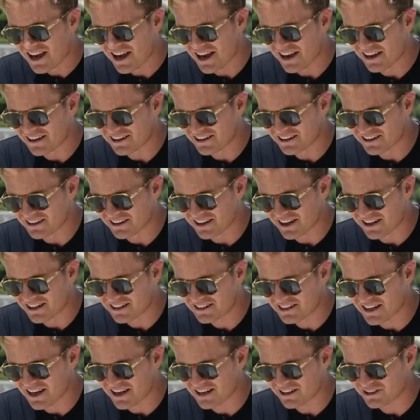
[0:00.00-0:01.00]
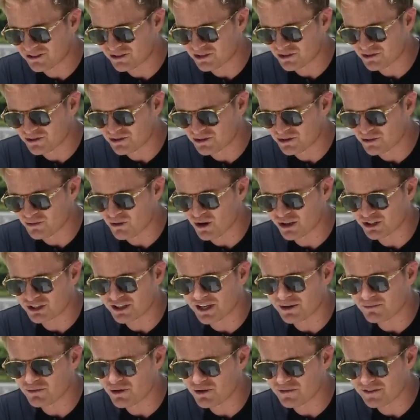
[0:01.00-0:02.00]
and exciting to watch
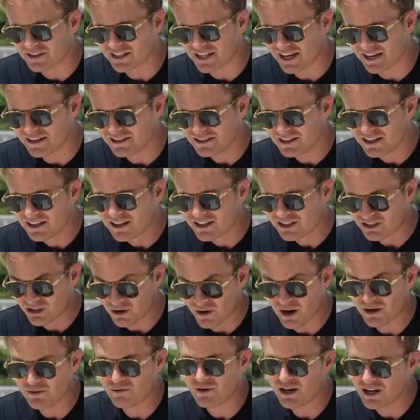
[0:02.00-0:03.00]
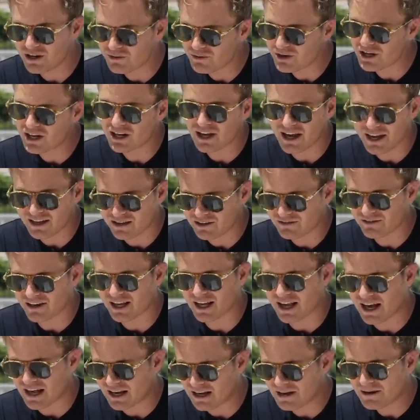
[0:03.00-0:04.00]
that movie then. So I really, really like the
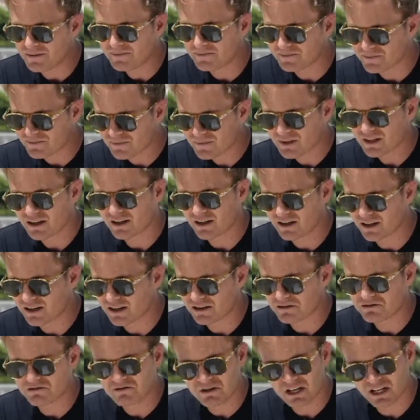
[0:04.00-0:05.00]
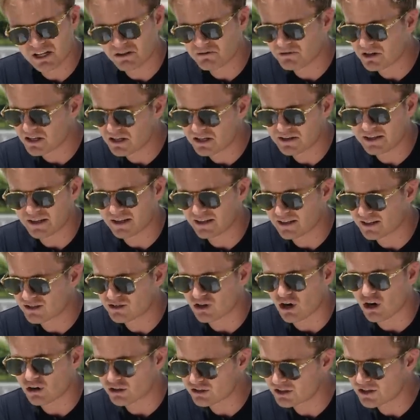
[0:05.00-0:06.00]
Valhalla. Really, really think that's
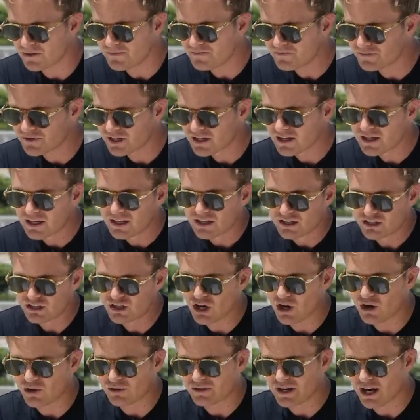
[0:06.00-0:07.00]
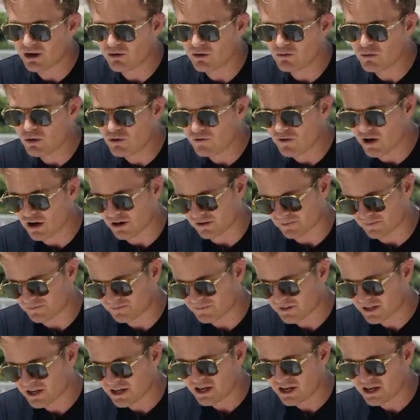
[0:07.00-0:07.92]
awesome. So now we move on.